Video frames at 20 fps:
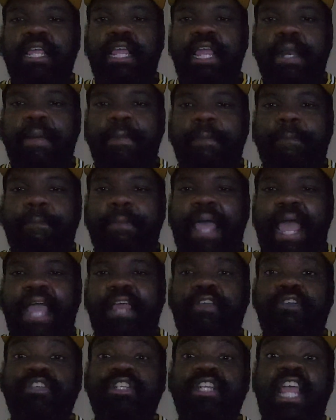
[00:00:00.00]
and
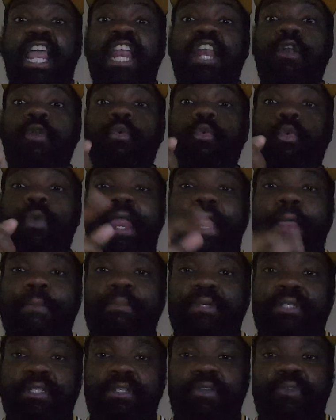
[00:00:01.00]
Packers and
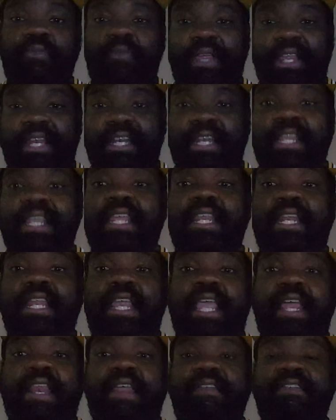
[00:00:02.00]
Rams win in
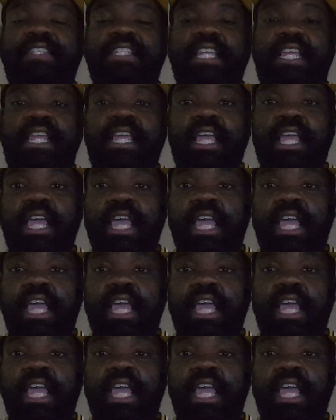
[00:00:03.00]
the NFC.